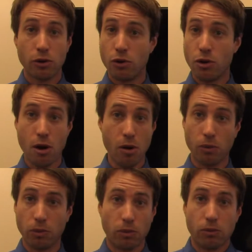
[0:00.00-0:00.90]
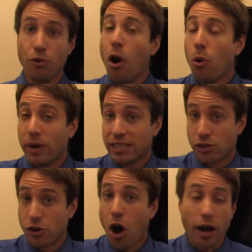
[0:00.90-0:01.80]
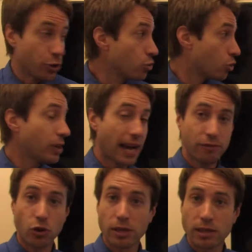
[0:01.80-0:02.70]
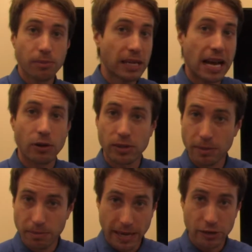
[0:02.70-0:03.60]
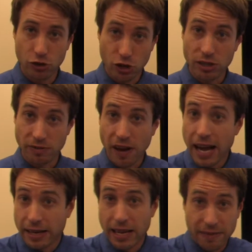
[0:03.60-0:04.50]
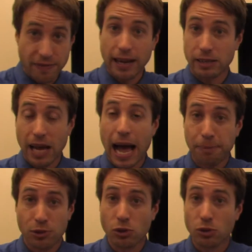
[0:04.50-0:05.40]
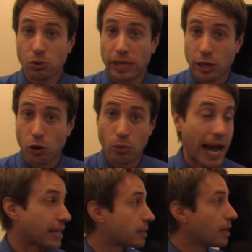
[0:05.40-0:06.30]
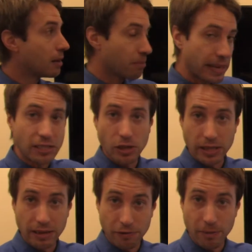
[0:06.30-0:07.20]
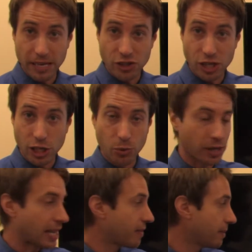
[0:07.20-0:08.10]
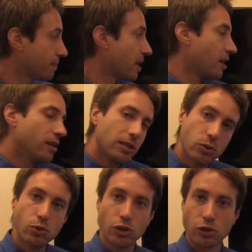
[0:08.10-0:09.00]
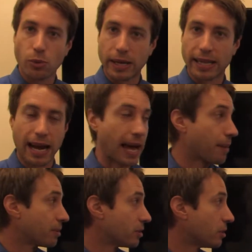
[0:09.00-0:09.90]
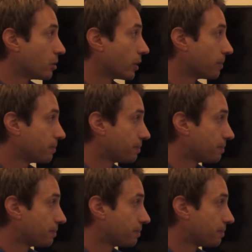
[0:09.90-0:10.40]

No. No, it's not. You could have drawn something else and been just fine. In fact, absolutely correct. Based on the information that you were given, this was just the way that I happened to do it.